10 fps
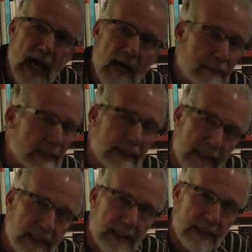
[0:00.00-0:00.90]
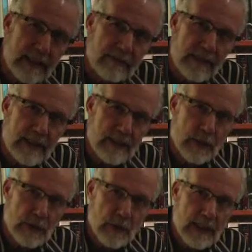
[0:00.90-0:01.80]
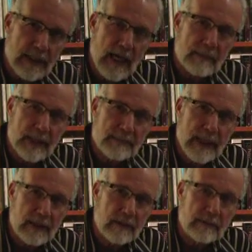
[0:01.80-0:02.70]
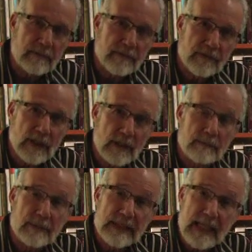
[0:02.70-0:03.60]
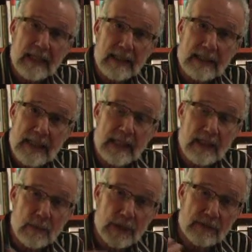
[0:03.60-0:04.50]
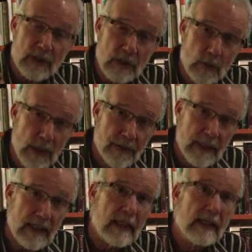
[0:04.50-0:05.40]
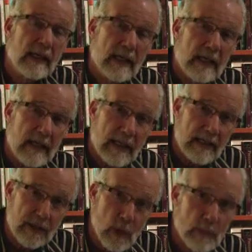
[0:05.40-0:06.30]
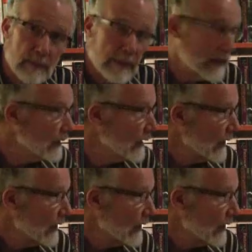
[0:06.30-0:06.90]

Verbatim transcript: opposite end of the socioeconomic spectrum from Seneca. Seneca was very wealthy and a nobleman.